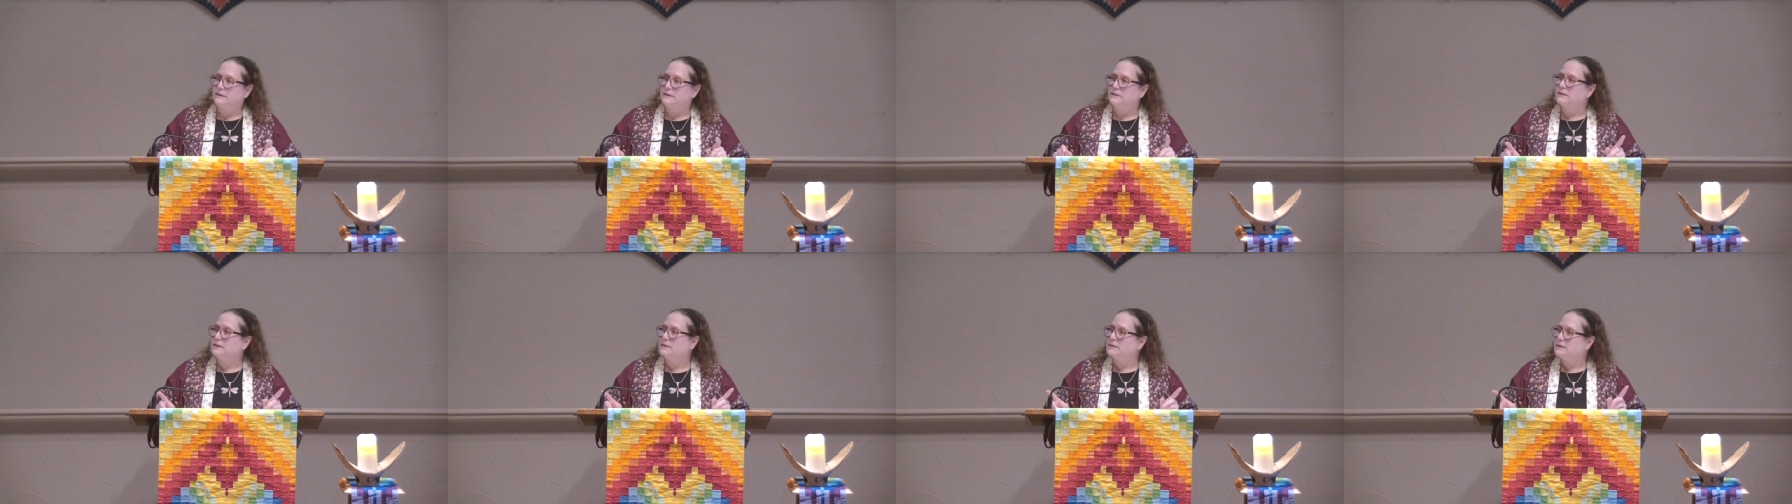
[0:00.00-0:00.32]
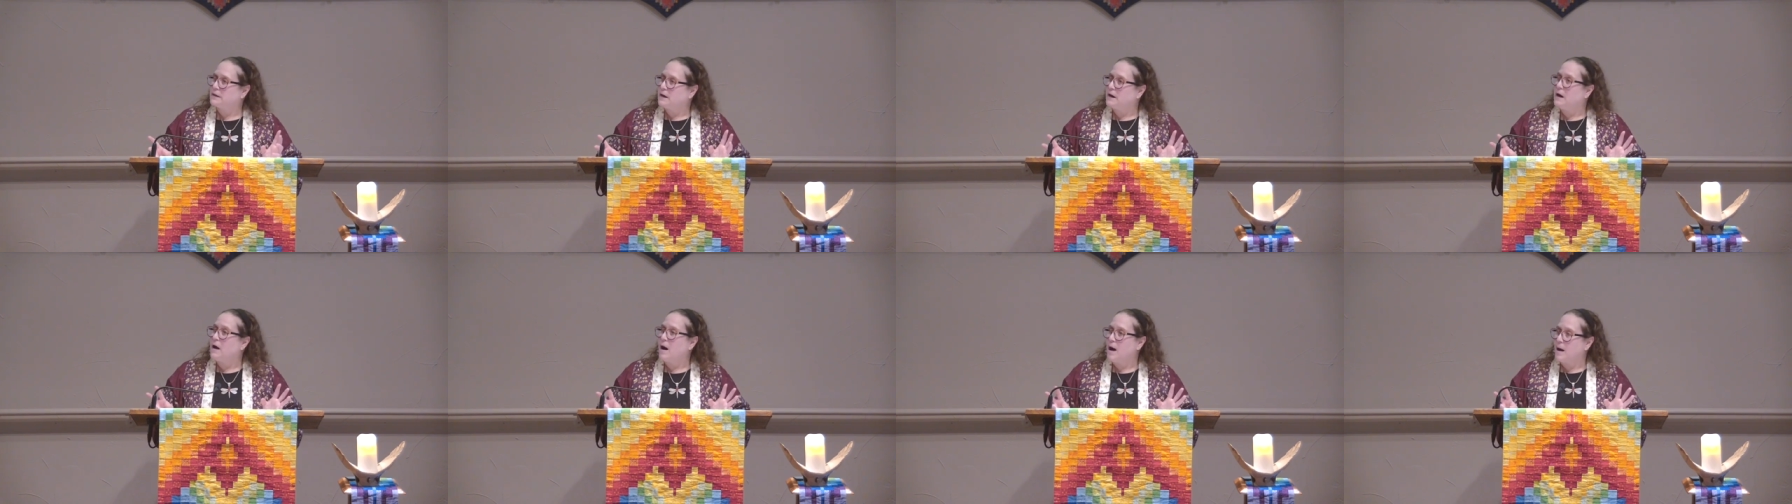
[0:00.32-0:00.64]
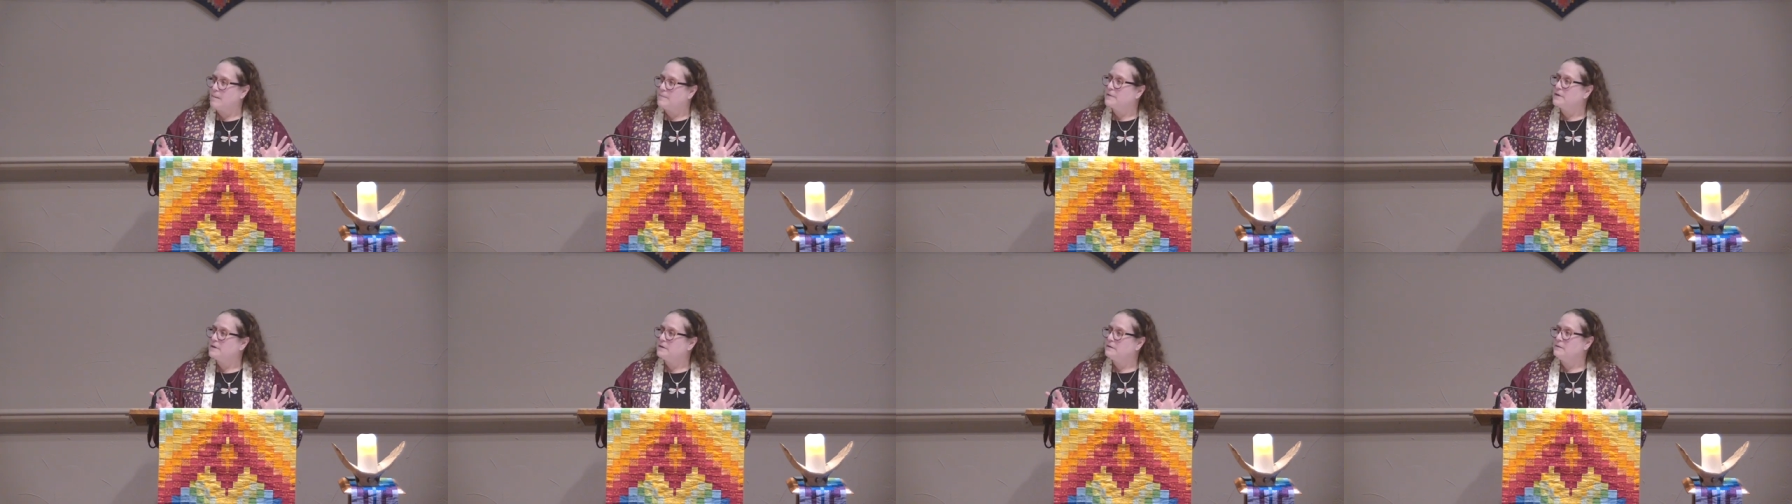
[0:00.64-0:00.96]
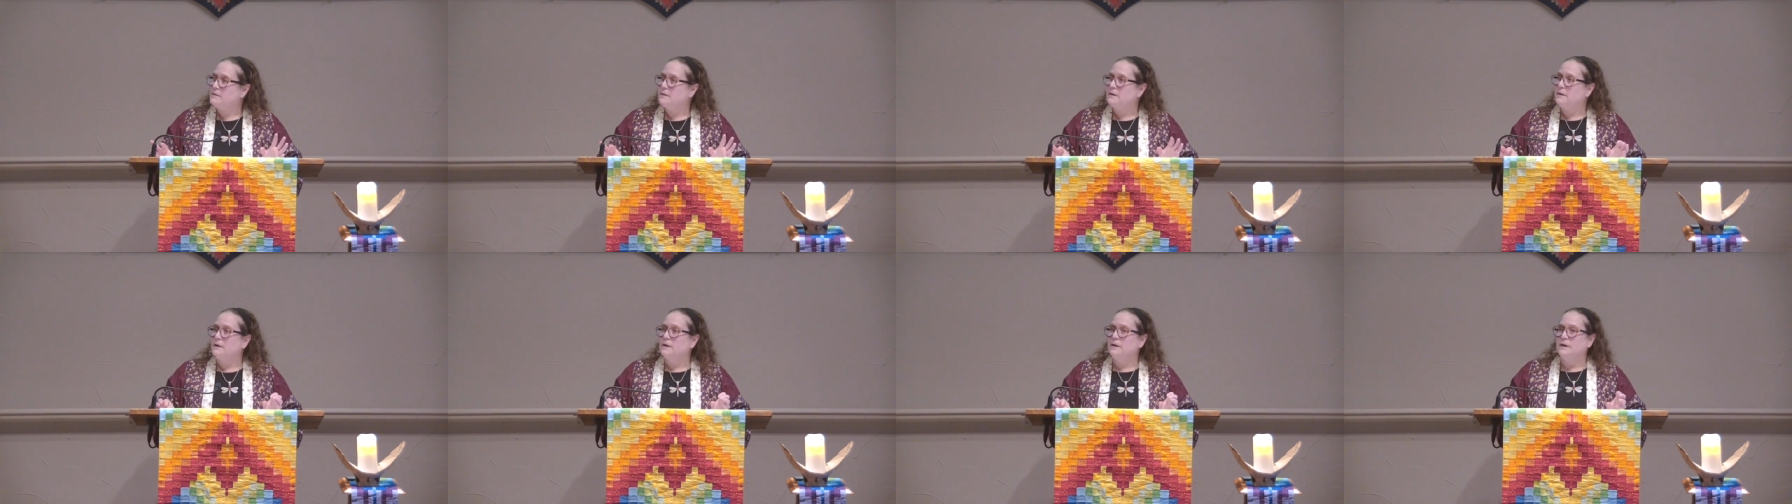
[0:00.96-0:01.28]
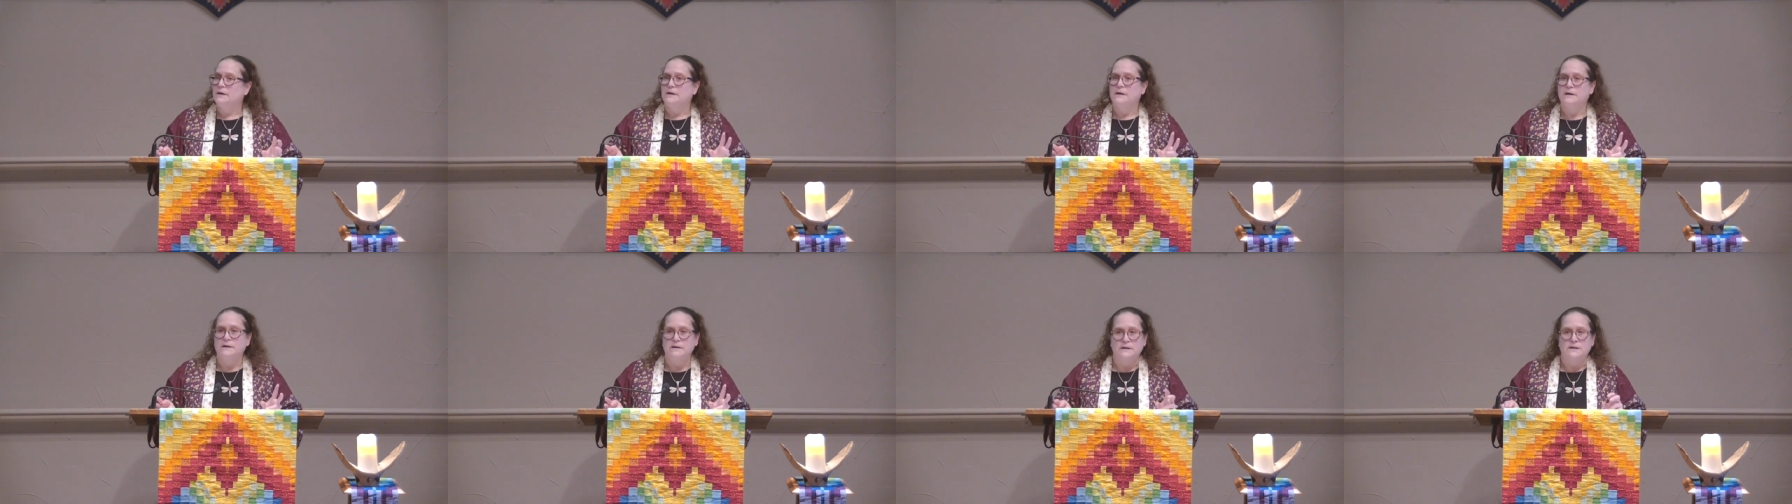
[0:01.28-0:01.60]
This is a common
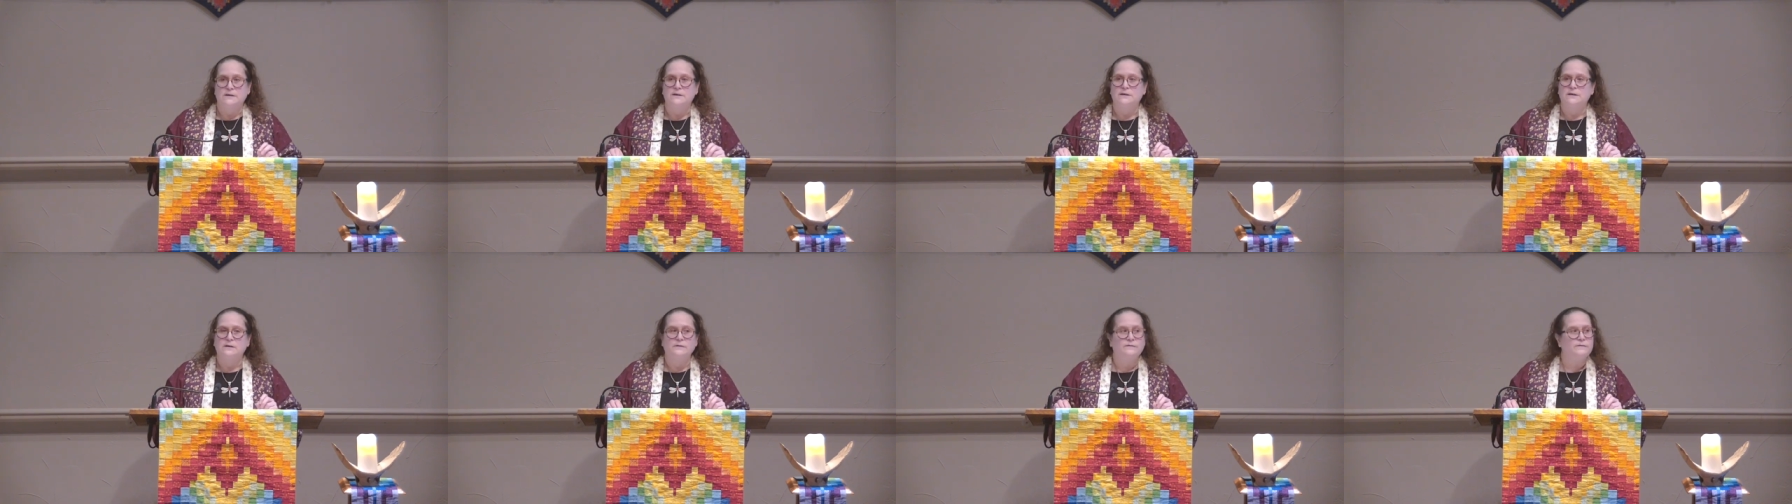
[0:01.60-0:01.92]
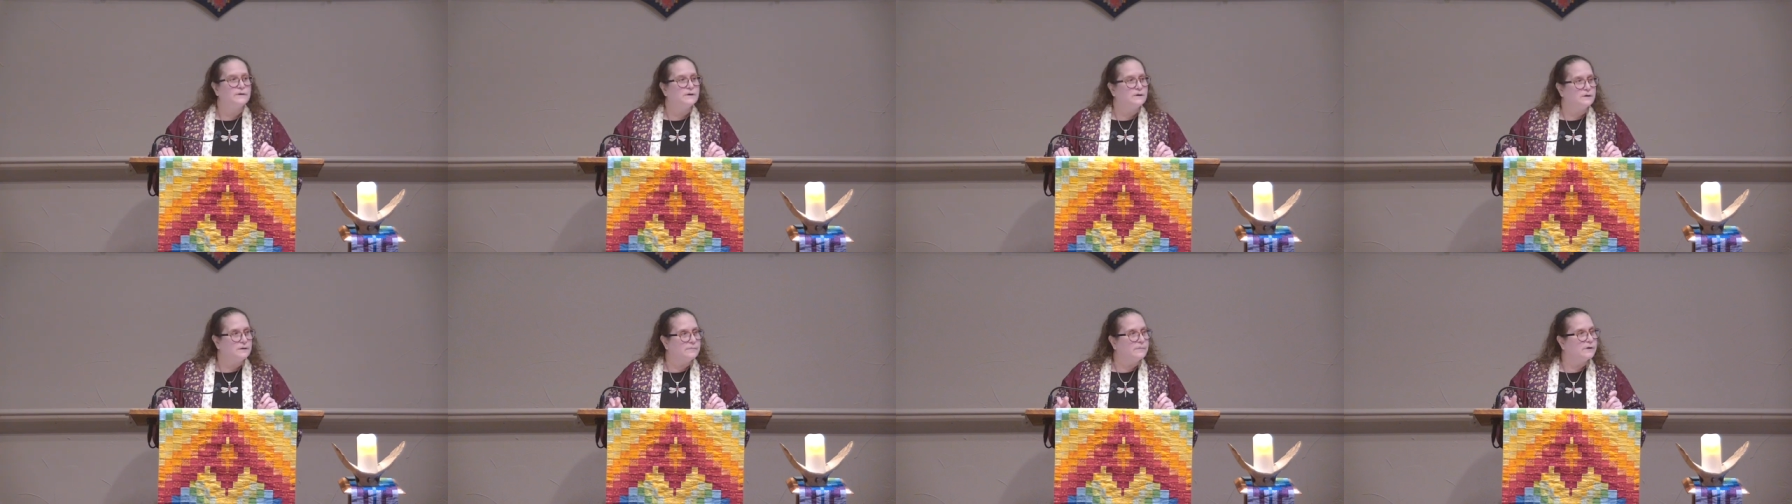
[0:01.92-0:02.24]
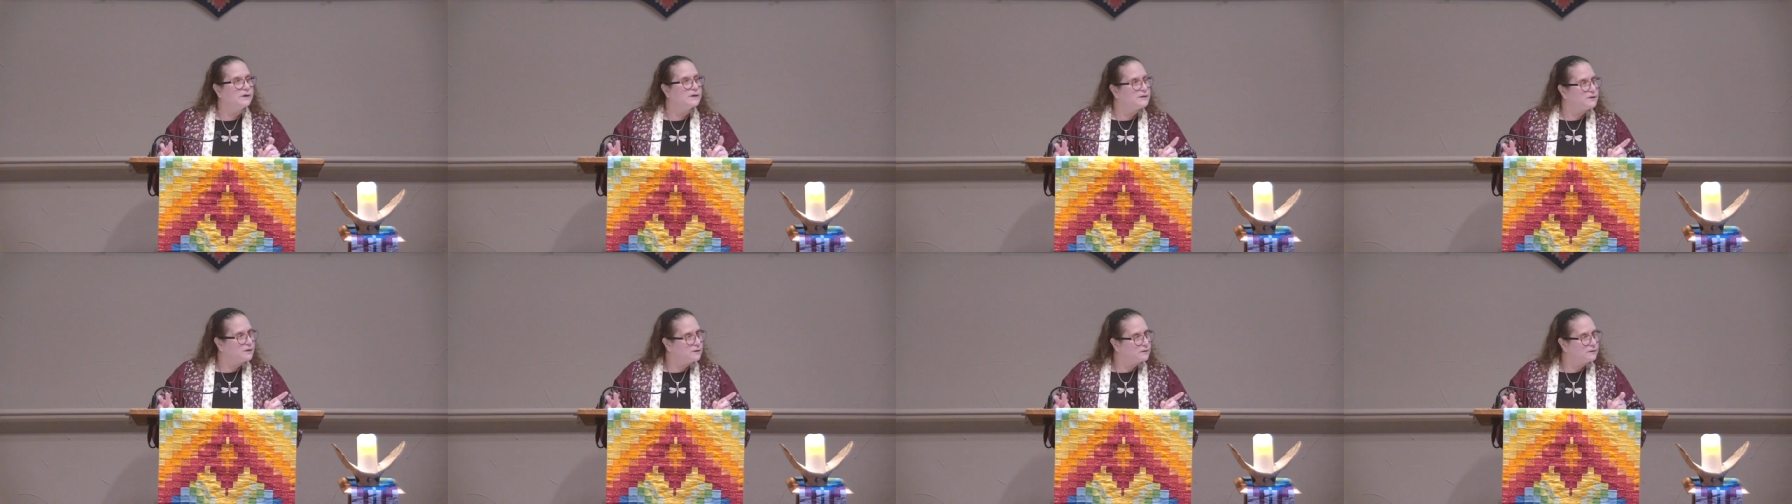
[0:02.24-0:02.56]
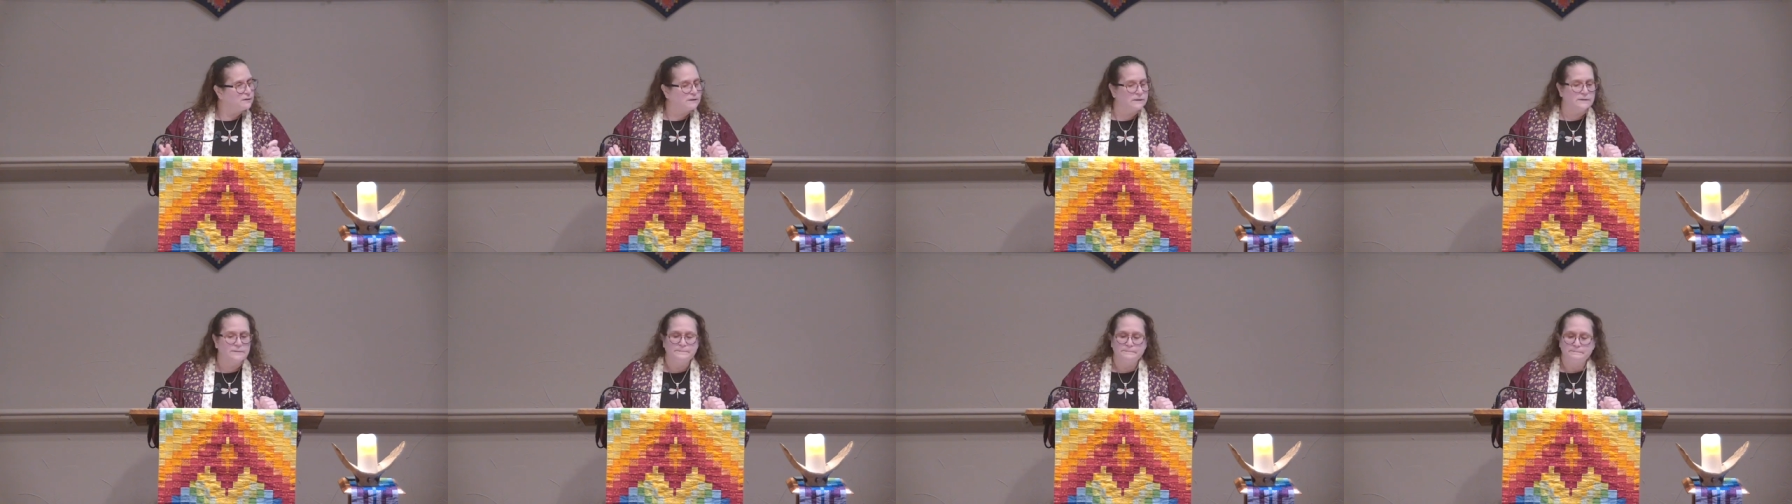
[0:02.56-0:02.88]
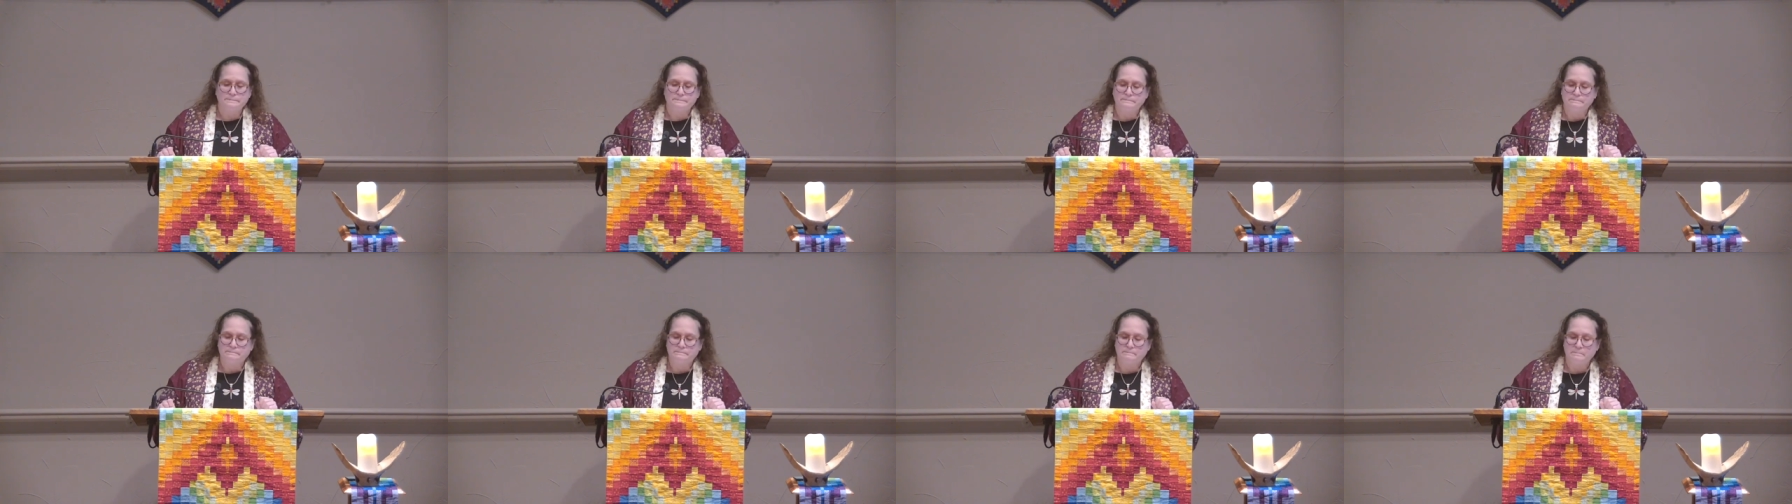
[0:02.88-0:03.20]
condition for newborn children.